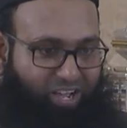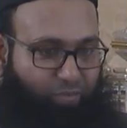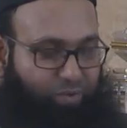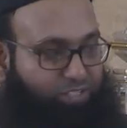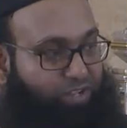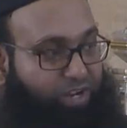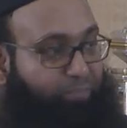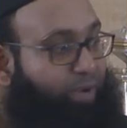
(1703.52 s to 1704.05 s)

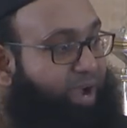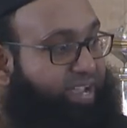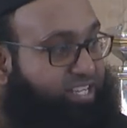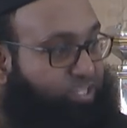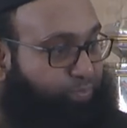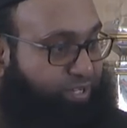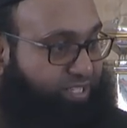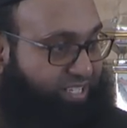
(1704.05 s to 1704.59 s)
was not a
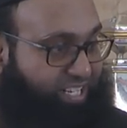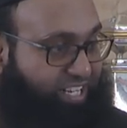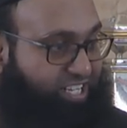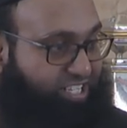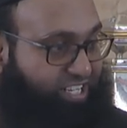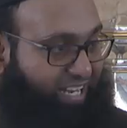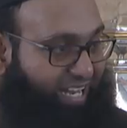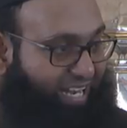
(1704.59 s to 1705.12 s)
pious person
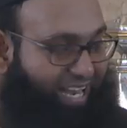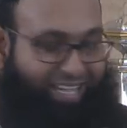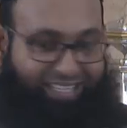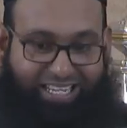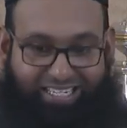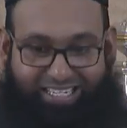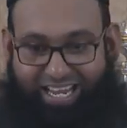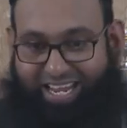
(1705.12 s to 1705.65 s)
initially. Like
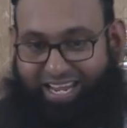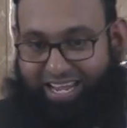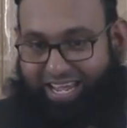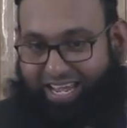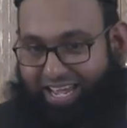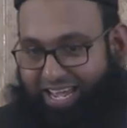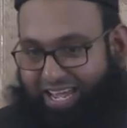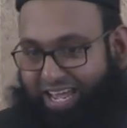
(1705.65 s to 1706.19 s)
they say,
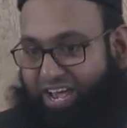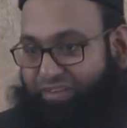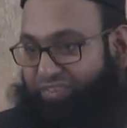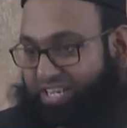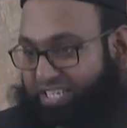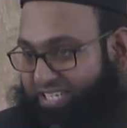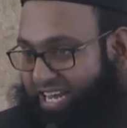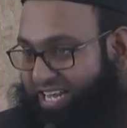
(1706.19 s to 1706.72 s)

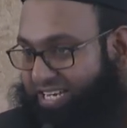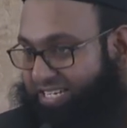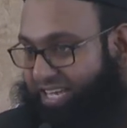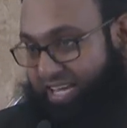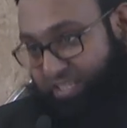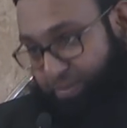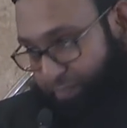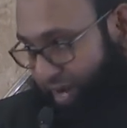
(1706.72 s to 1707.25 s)
every saint
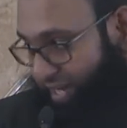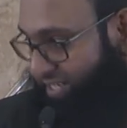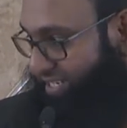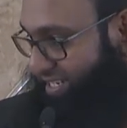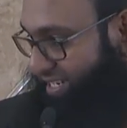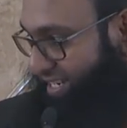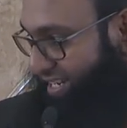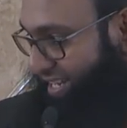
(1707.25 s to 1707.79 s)
has a
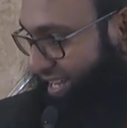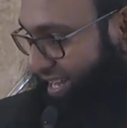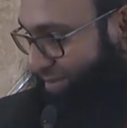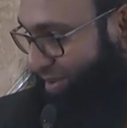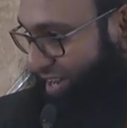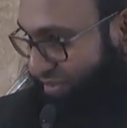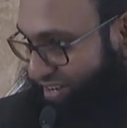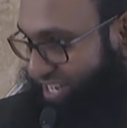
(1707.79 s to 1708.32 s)
past,
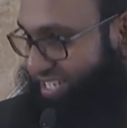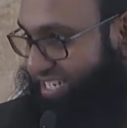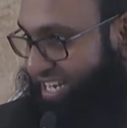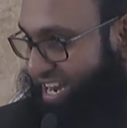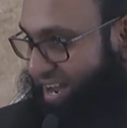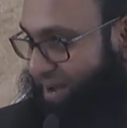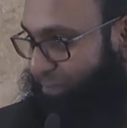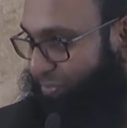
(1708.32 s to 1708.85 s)
but every
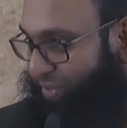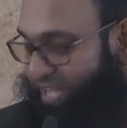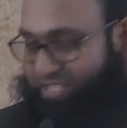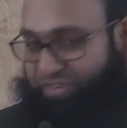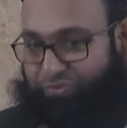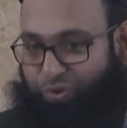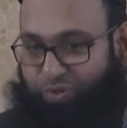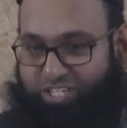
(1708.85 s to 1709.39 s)
sinner has
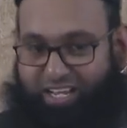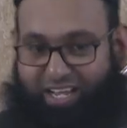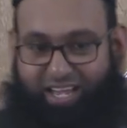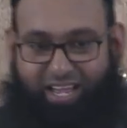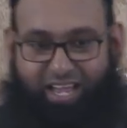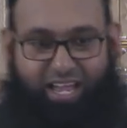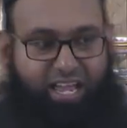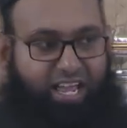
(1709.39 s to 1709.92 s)
a future.
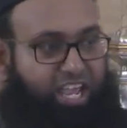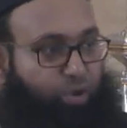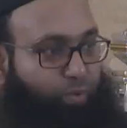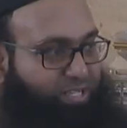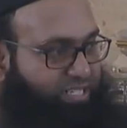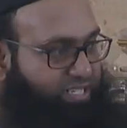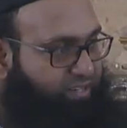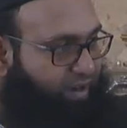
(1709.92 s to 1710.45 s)
He
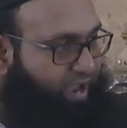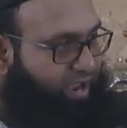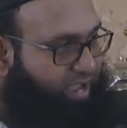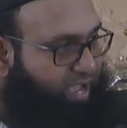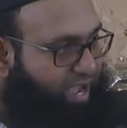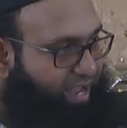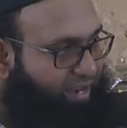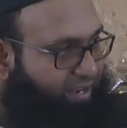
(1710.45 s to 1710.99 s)
was a
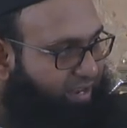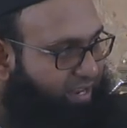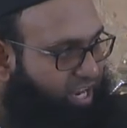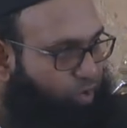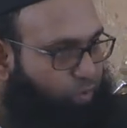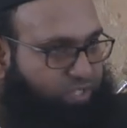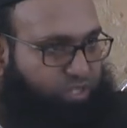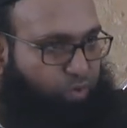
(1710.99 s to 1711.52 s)
drunkard,
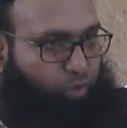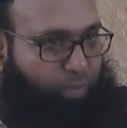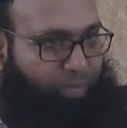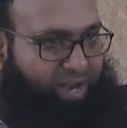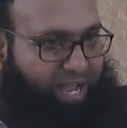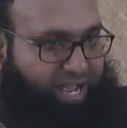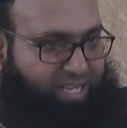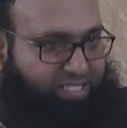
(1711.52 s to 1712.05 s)
he was a
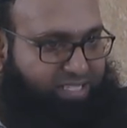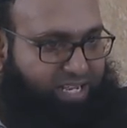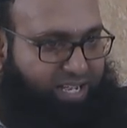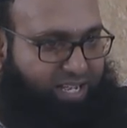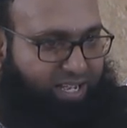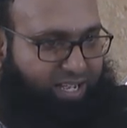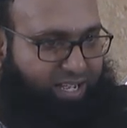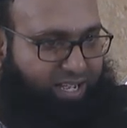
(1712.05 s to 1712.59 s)
womanizer,